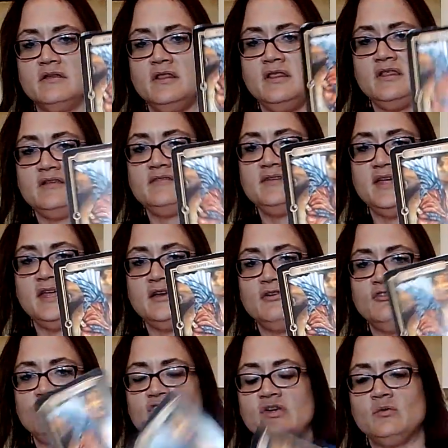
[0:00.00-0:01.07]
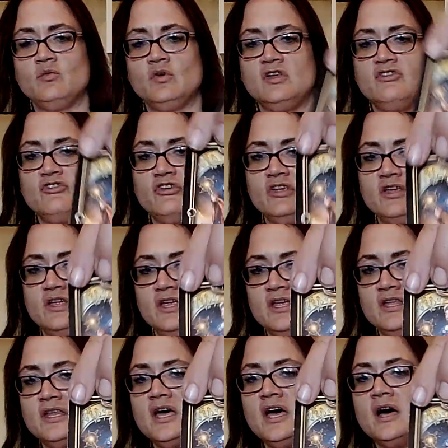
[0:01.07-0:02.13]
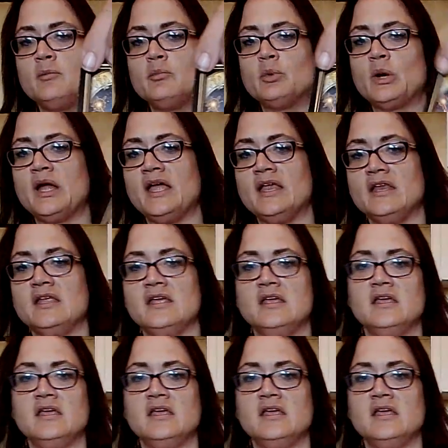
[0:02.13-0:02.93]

this energy, which in the upright